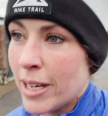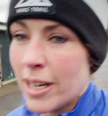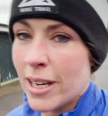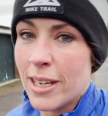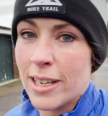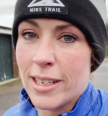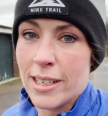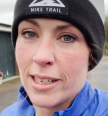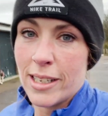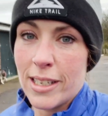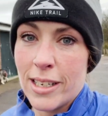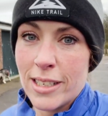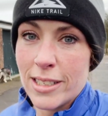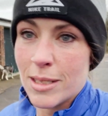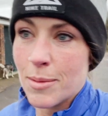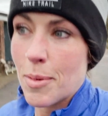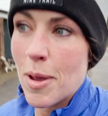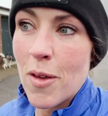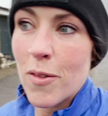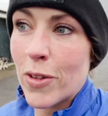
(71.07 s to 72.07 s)
and a
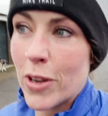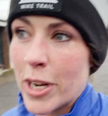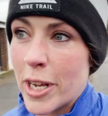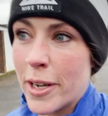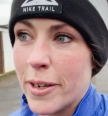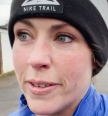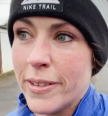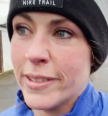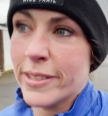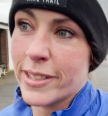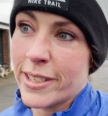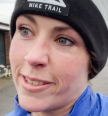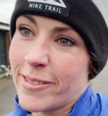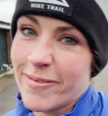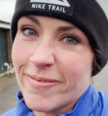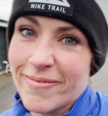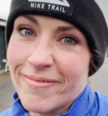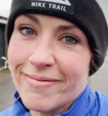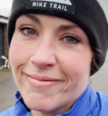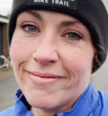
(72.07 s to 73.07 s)
bit of video, so
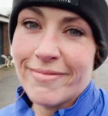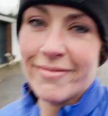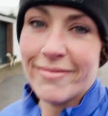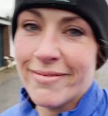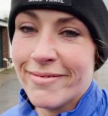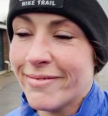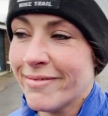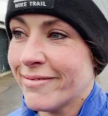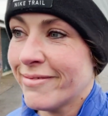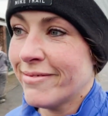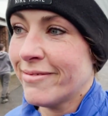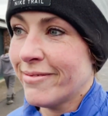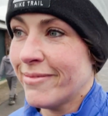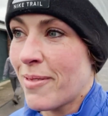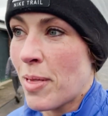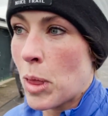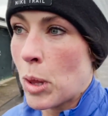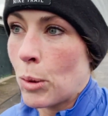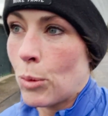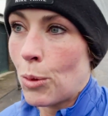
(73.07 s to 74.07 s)

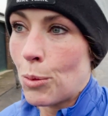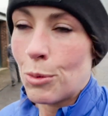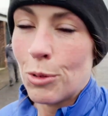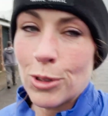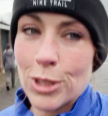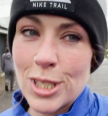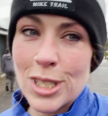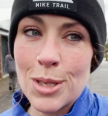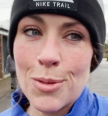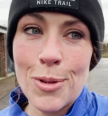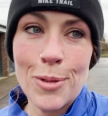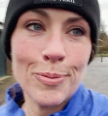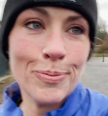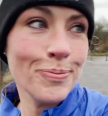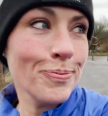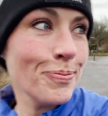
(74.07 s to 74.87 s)
what more does he want?